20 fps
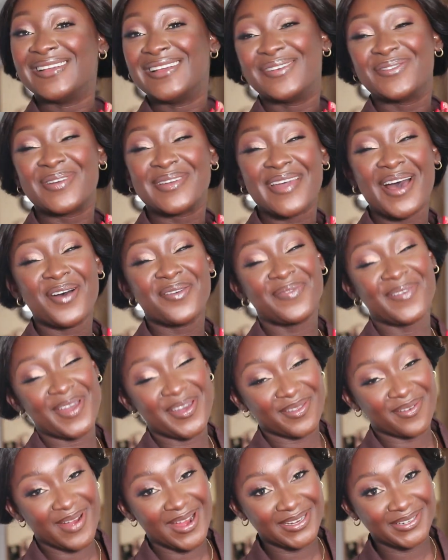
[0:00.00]
without
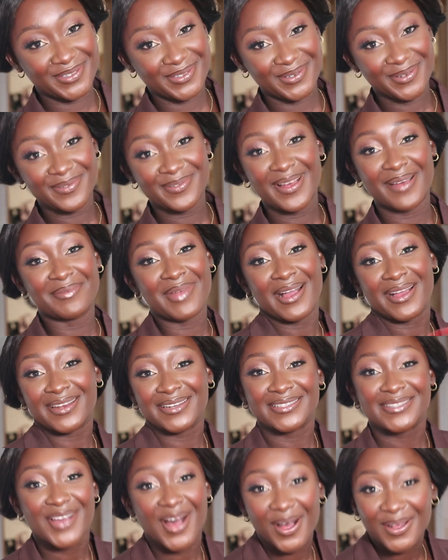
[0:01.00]
further ado I'm not gonna
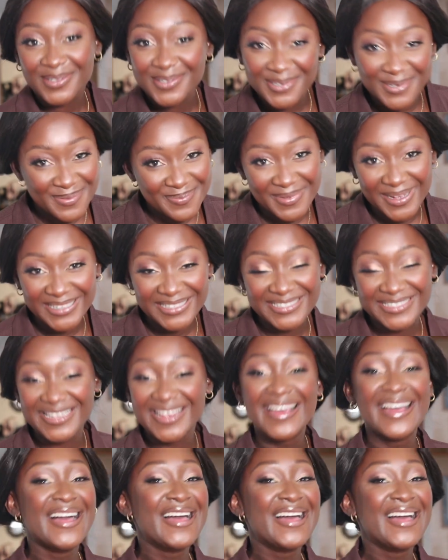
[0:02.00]
talk too much